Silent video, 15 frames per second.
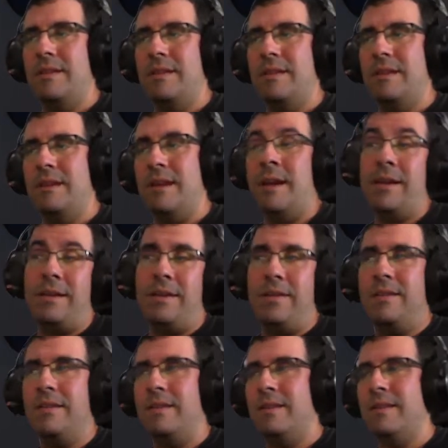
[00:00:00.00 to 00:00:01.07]
And
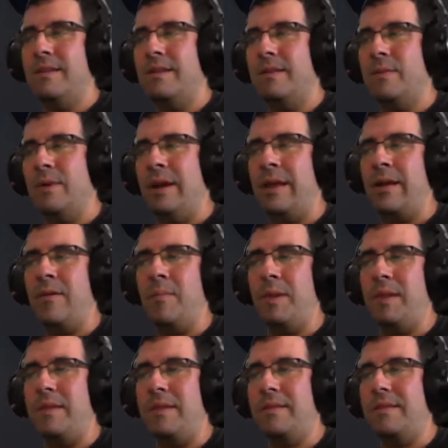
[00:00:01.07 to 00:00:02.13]
when I
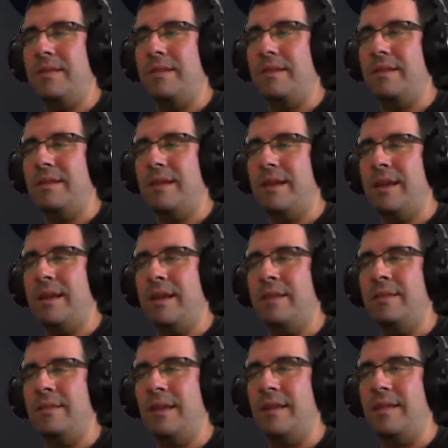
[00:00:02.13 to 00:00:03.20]
complete it, I can
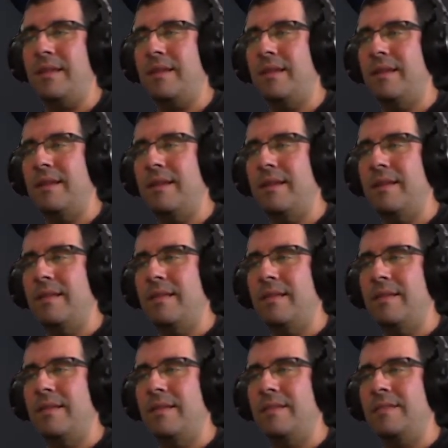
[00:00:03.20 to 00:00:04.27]
take
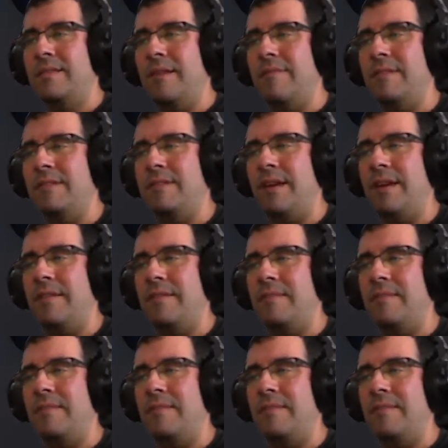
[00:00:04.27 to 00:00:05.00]
the stuff inside.